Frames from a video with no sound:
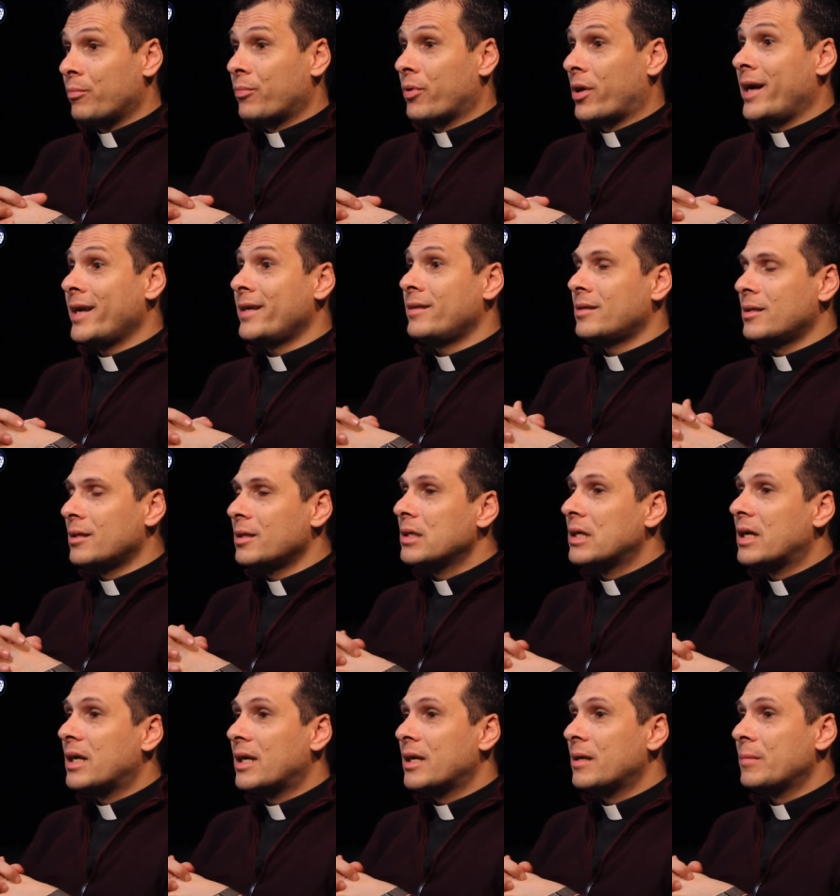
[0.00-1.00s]
bright
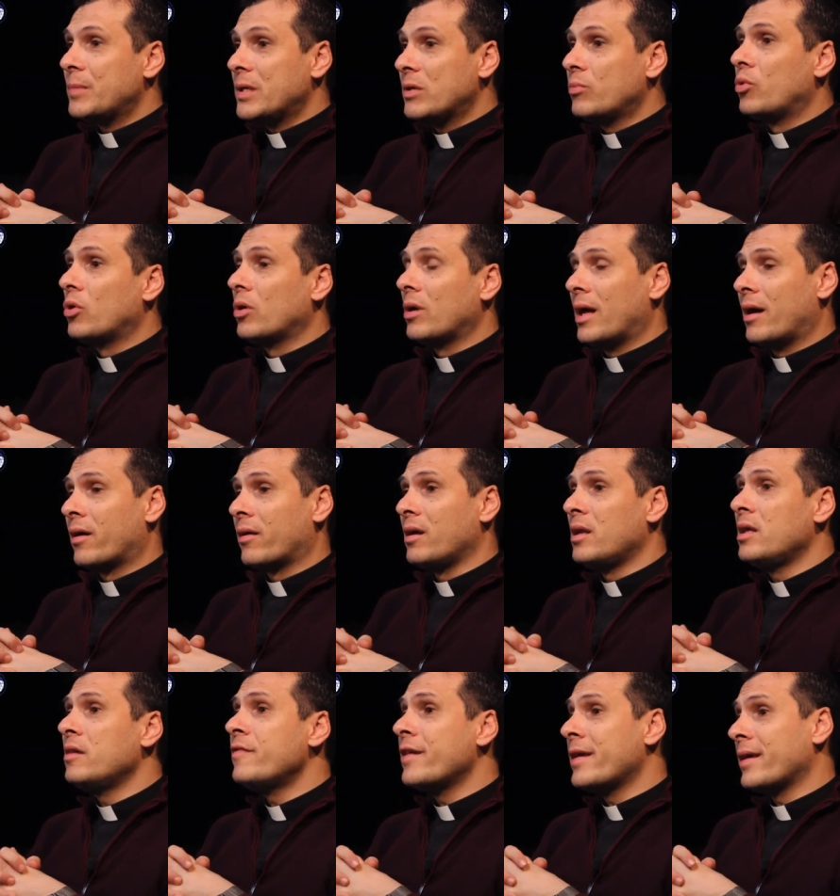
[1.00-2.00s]
uh, people are
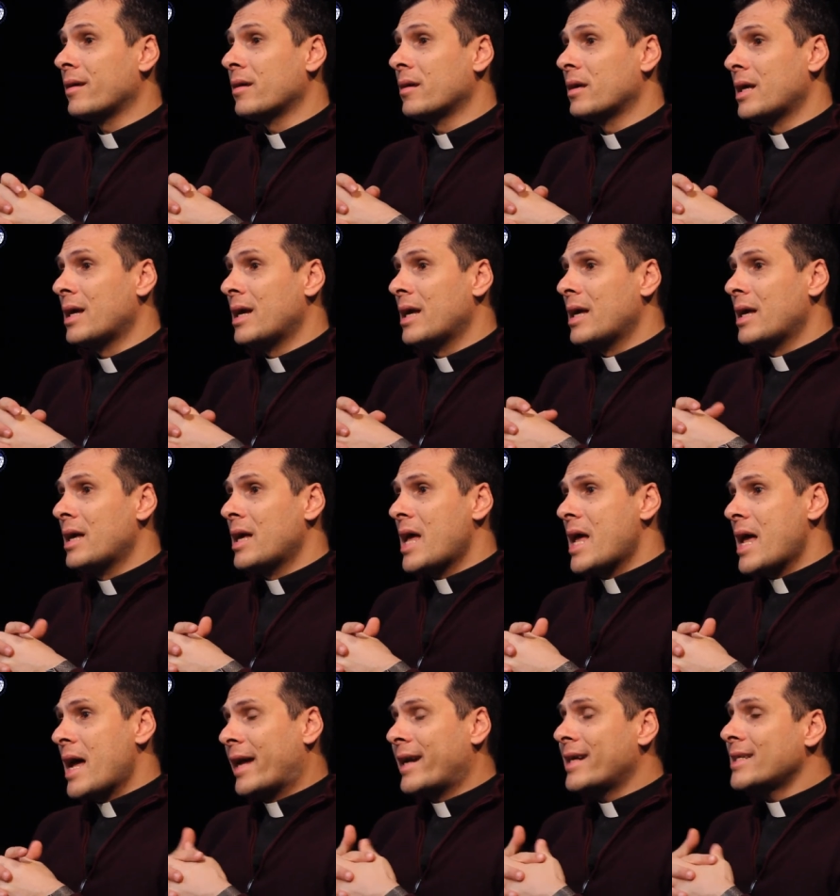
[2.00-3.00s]
leaving.
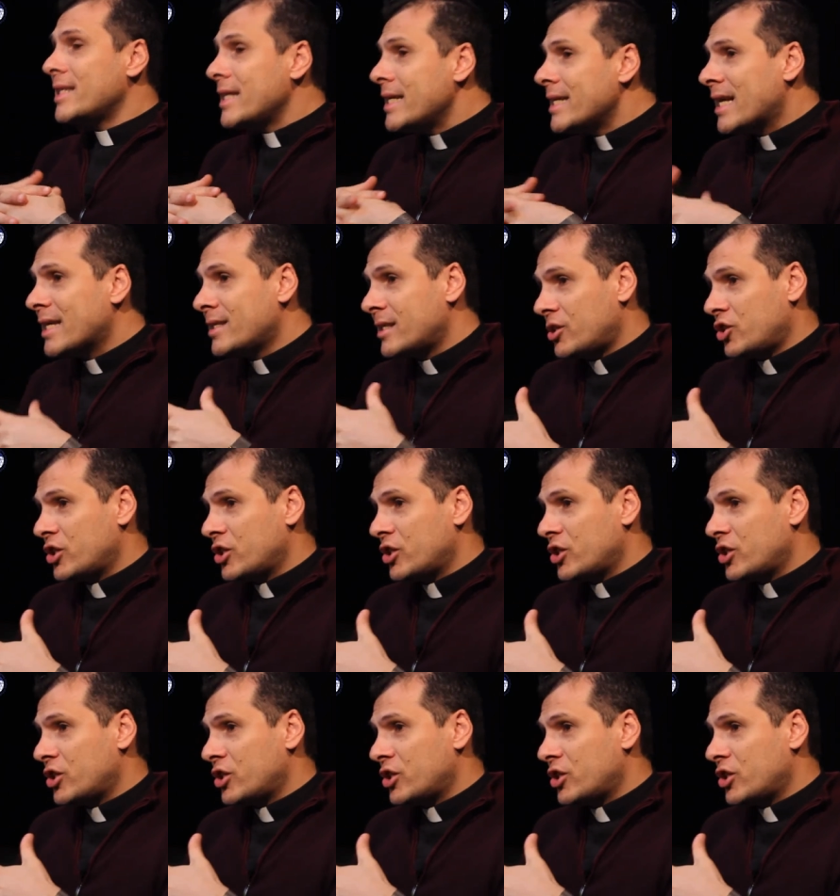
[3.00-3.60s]
And I see it as a